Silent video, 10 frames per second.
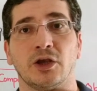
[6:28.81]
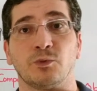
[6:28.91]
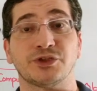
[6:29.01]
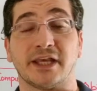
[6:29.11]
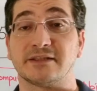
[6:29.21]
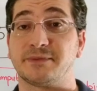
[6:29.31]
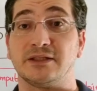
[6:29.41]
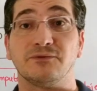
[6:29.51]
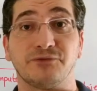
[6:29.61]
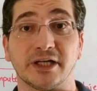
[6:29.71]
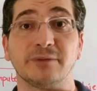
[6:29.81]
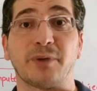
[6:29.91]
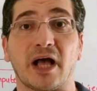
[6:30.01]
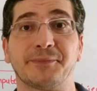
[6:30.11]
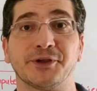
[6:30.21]
which has been very
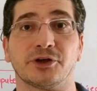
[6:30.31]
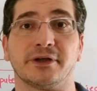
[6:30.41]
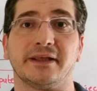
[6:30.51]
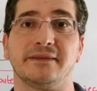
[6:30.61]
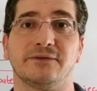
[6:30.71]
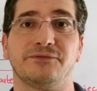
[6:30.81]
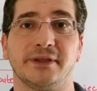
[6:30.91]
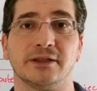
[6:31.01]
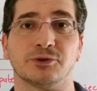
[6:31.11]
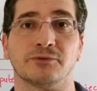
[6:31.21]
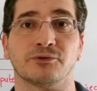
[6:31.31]
popular in the field of